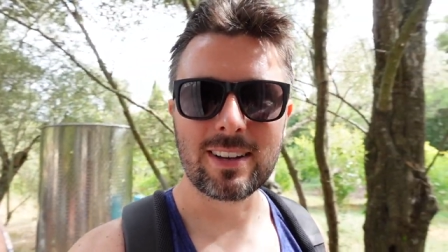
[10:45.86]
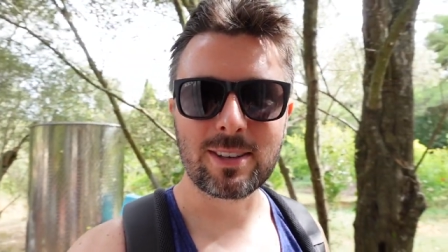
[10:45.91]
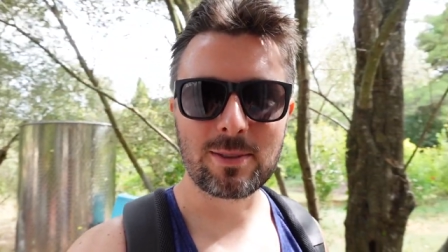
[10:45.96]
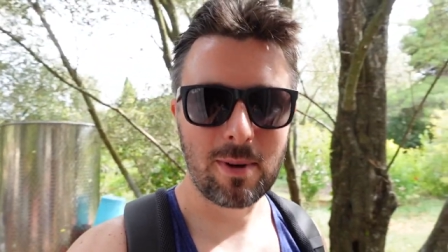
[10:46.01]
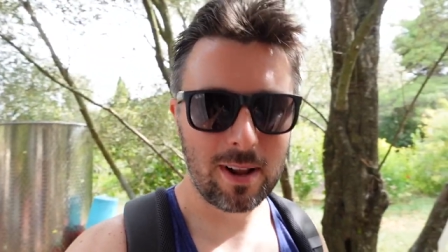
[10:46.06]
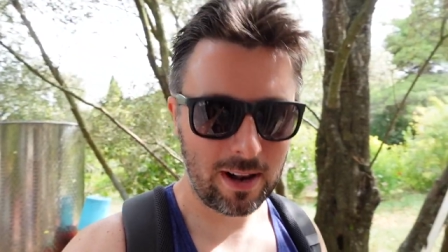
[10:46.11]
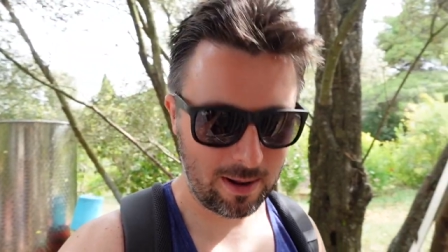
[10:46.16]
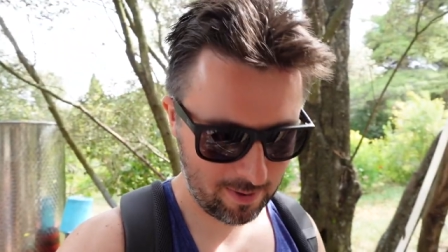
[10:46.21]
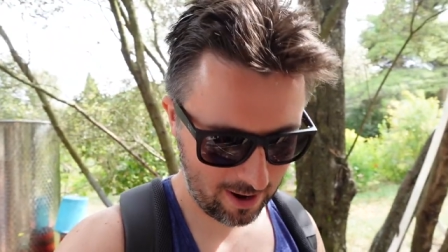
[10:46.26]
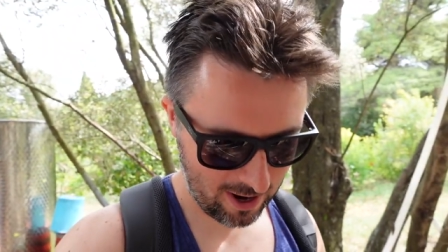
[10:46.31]
as
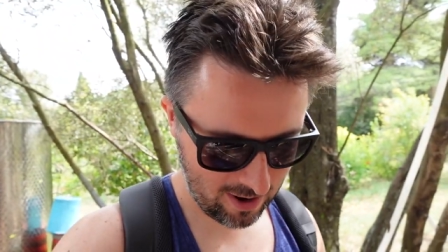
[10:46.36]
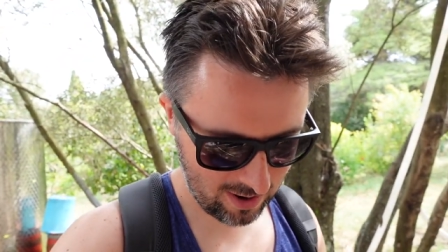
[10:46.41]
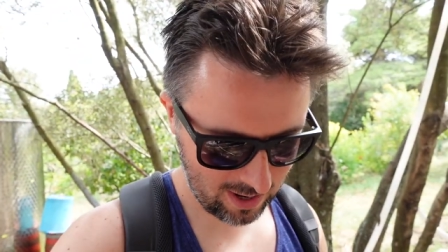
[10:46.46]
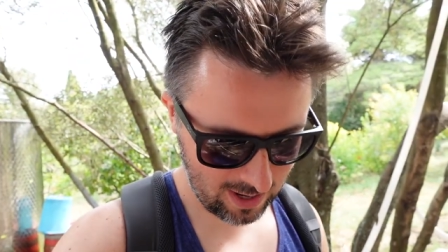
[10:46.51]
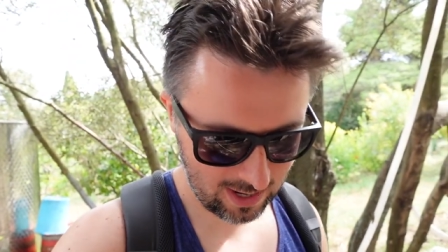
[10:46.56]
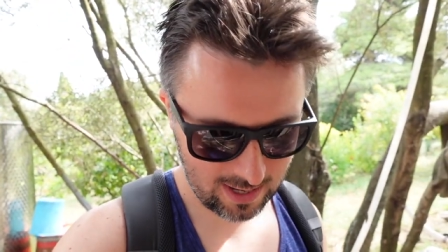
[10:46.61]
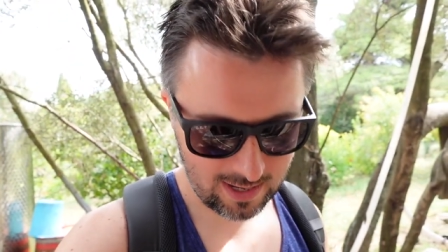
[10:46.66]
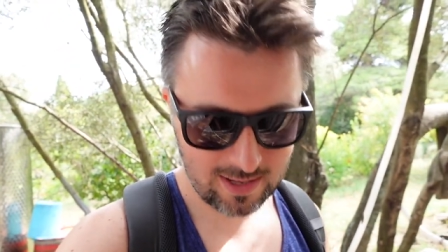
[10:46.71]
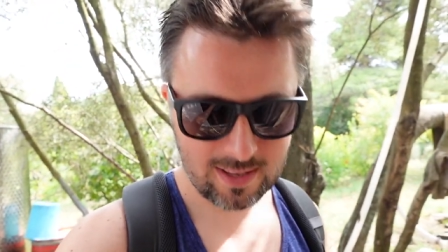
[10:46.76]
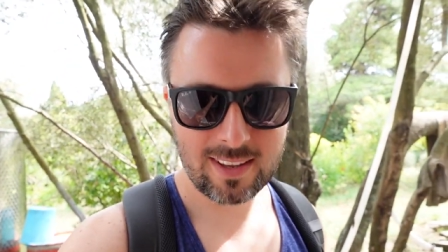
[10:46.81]
well
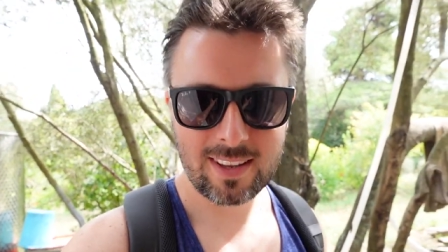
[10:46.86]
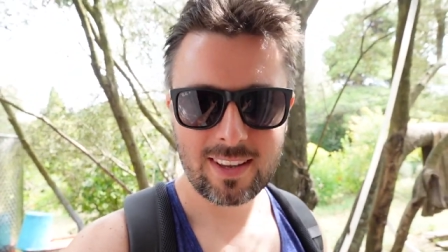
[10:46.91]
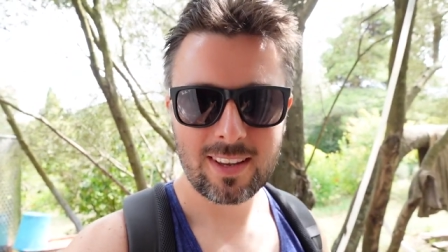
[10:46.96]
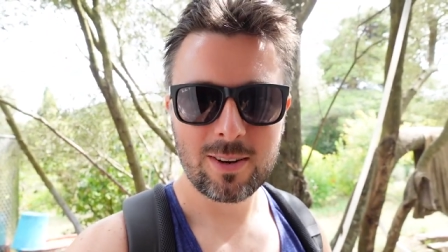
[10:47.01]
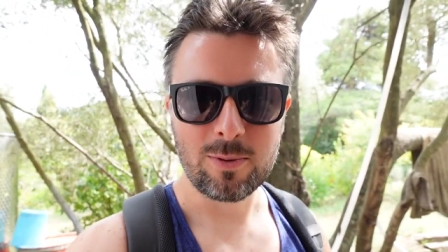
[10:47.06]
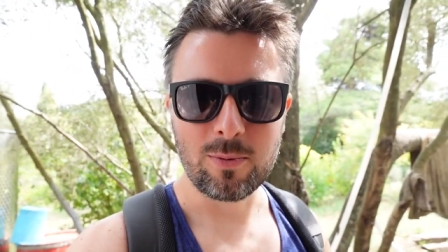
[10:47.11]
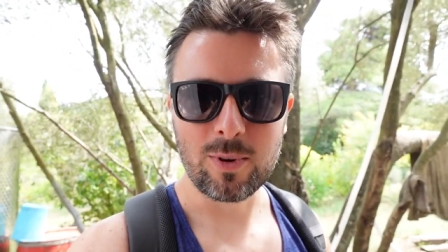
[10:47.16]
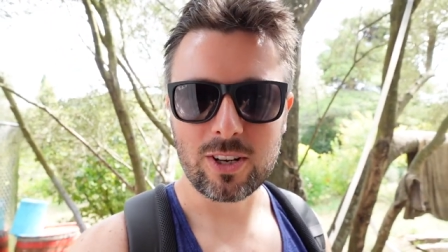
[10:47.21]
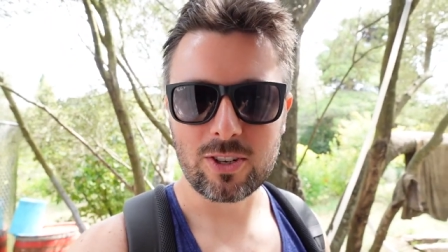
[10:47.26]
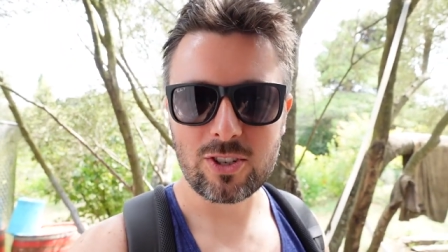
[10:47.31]
apparently,
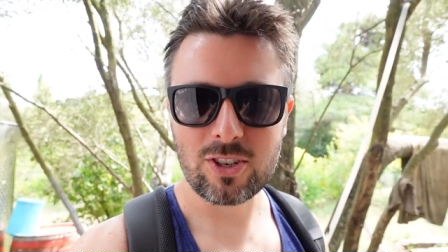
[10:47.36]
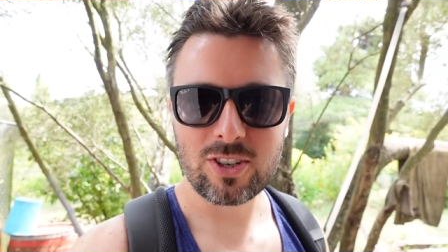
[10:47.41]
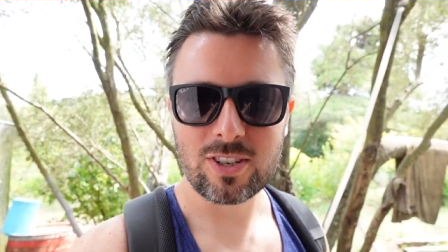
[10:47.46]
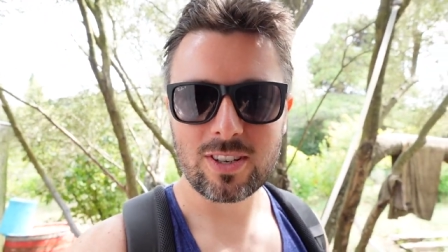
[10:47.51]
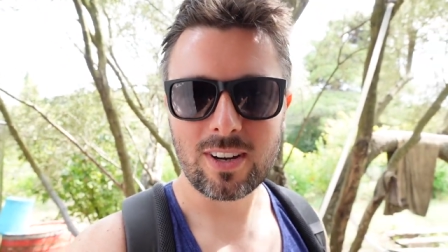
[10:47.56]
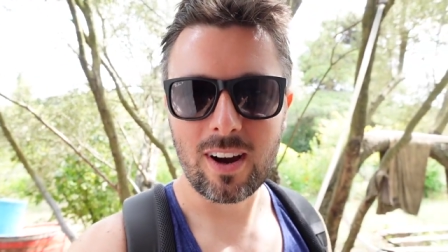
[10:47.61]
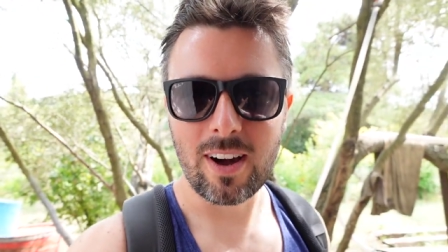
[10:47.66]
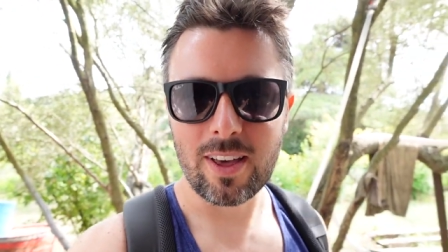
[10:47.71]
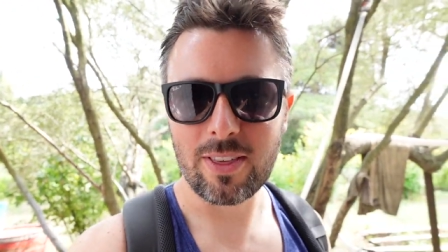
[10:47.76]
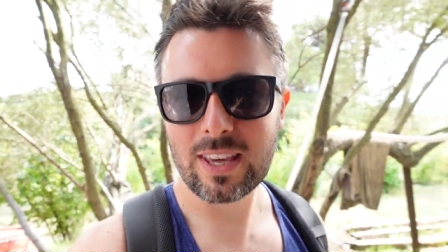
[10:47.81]
which
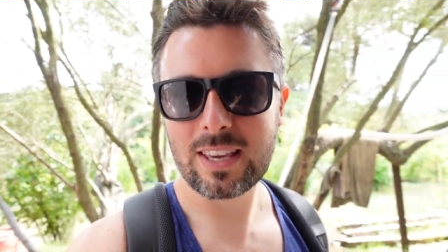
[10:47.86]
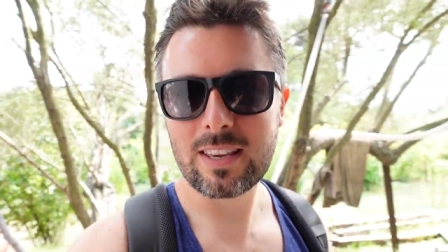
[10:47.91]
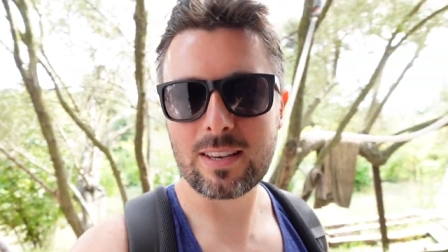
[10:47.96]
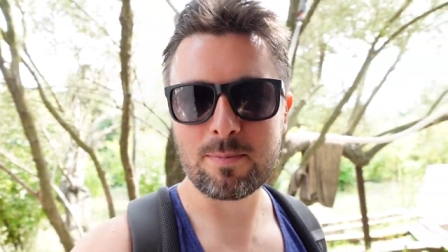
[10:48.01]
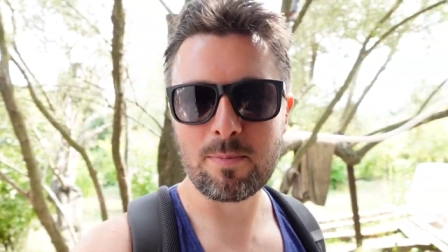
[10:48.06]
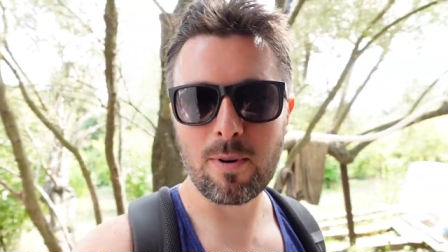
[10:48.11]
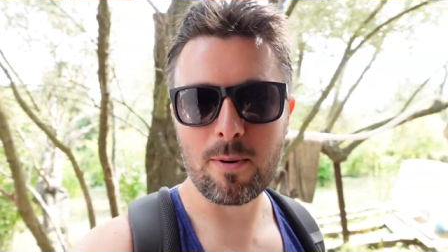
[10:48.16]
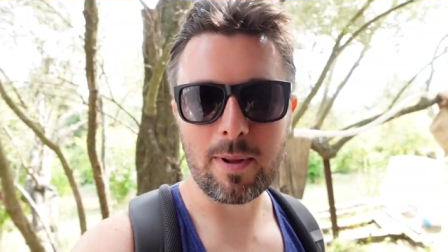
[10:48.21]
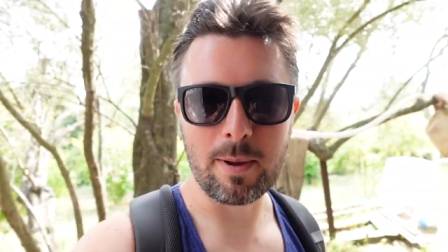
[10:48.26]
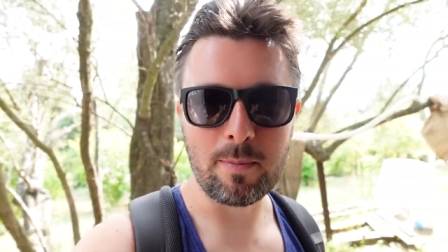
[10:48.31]
I think is
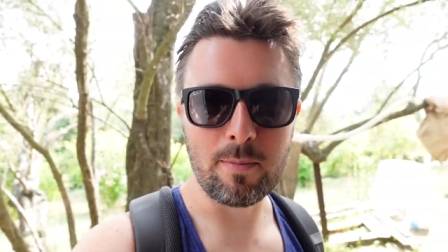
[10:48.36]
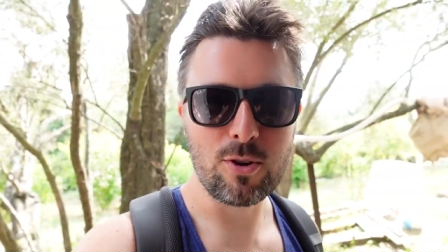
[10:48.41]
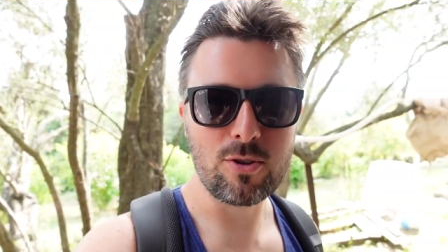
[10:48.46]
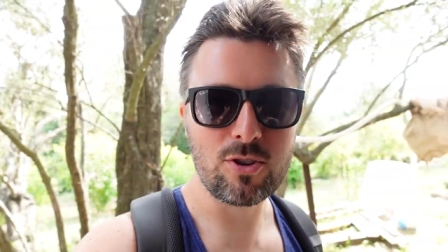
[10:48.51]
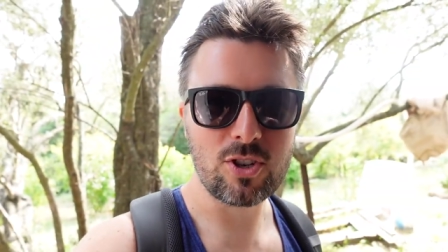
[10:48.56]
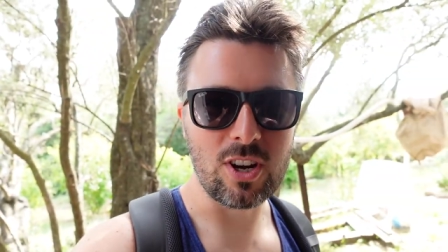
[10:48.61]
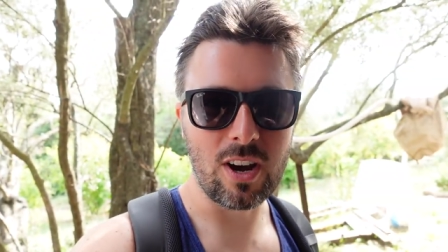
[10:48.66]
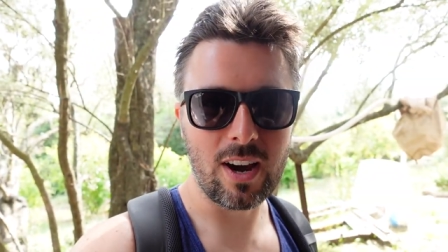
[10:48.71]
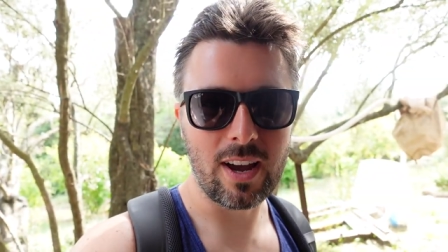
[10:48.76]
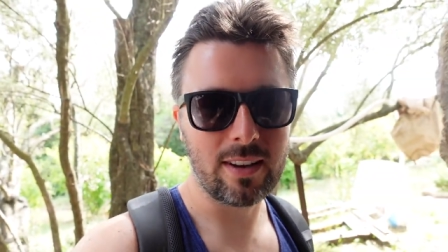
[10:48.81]
probably
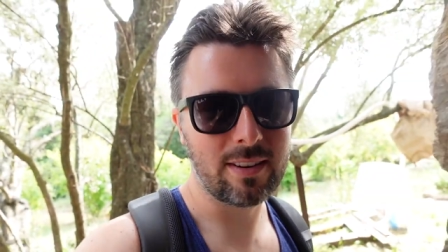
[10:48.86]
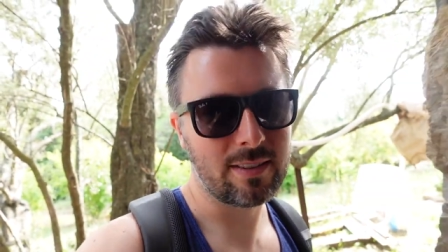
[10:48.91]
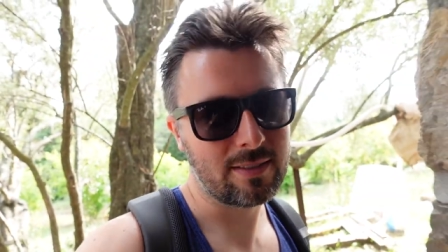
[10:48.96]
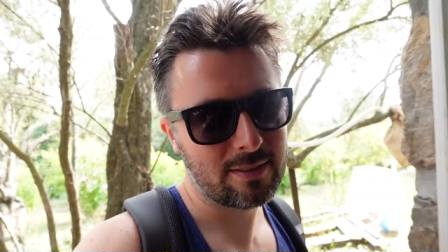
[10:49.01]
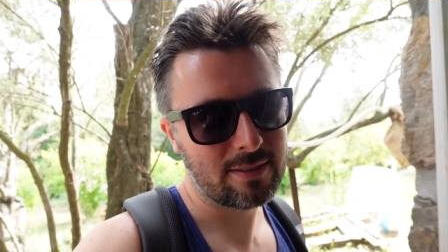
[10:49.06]
moonshine.